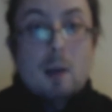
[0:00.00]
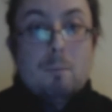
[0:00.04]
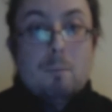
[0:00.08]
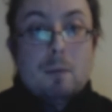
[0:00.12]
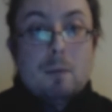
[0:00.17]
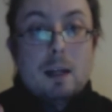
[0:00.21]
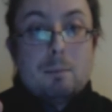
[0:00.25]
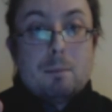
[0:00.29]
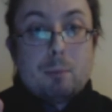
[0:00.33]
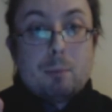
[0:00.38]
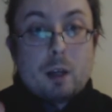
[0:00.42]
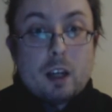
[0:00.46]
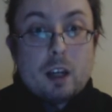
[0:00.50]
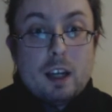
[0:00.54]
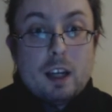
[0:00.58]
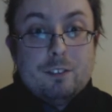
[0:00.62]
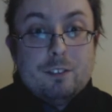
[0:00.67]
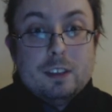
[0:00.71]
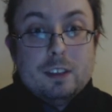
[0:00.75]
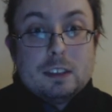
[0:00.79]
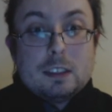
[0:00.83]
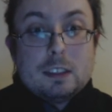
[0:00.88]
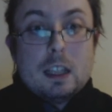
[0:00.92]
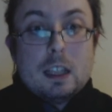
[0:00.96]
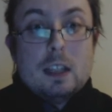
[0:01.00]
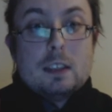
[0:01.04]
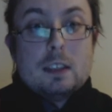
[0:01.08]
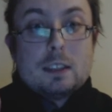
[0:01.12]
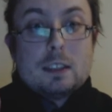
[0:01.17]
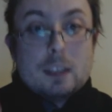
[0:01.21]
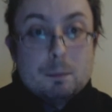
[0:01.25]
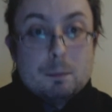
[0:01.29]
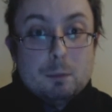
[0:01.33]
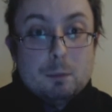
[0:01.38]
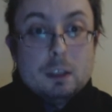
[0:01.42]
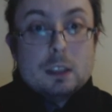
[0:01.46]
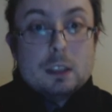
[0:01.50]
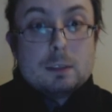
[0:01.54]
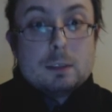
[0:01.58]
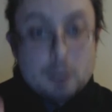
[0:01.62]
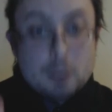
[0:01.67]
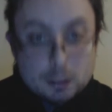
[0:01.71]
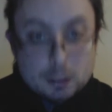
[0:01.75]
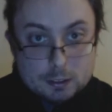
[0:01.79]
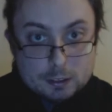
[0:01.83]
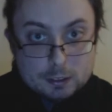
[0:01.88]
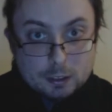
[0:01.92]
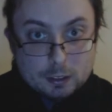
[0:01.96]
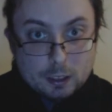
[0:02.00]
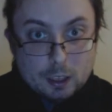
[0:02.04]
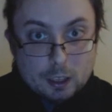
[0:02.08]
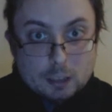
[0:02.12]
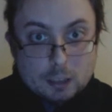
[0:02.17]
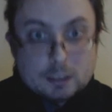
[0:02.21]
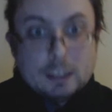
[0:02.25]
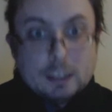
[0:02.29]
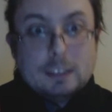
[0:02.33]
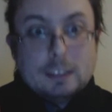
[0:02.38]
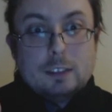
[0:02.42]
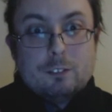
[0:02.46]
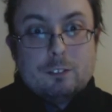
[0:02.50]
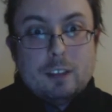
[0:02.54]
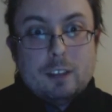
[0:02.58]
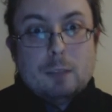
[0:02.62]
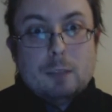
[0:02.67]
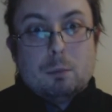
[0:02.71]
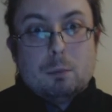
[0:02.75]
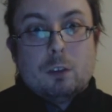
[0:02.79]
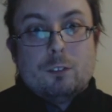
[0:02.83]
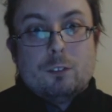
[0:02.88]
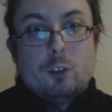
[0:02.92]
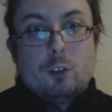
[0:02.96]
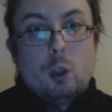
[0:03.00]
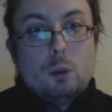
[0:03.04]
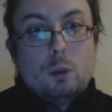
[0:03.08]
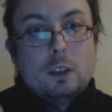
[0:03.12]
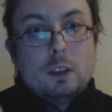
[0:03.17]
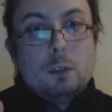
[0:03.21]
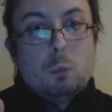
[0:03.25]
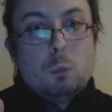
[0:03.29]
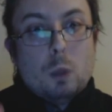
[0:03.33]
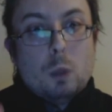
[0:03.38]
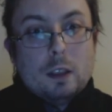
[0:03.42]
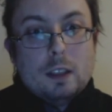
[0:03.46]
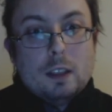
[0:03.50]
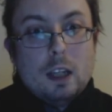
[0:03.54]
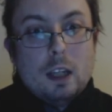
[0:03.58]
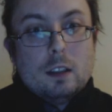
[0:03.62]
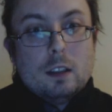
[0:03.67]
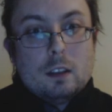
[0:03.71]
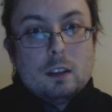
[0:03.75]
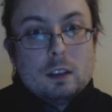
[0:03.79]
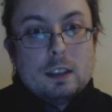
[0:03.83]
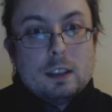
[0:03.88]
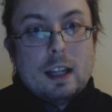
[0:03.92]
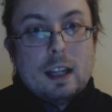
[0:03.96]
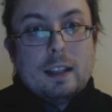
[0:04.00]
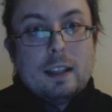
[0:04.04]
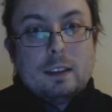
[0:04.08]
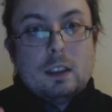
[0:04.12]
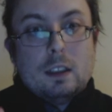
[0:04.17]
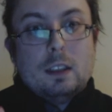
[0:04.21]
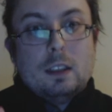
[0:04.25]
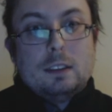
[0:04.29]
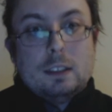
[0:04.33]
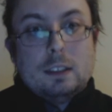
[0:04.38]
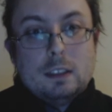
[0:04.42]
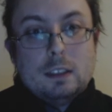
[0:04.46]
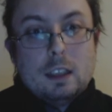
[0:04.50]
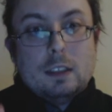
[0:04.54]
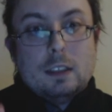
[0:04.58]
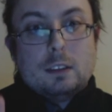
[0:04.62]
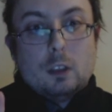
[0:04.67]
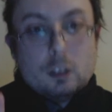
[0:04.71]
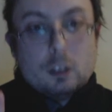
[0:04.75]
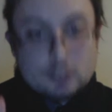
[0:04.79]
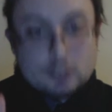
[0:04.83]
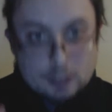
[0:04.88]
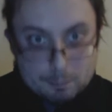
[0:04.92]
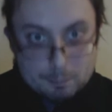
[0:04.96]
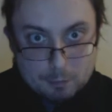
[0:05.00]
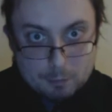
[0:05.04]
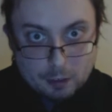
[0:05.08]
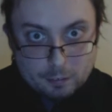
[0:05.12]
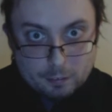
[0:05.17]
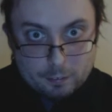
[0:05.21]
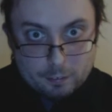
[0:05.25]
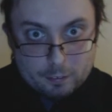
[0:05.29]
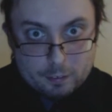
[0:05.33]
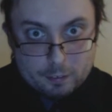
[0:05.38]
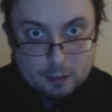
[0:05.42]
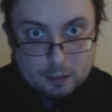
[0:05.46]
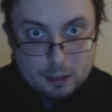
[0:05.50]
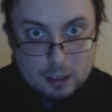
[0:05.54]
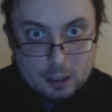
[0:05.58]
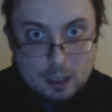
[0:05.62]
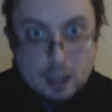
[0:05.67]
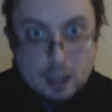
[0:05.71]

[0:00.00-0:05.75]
my private Summoners Masterclass is available for only $199 a month.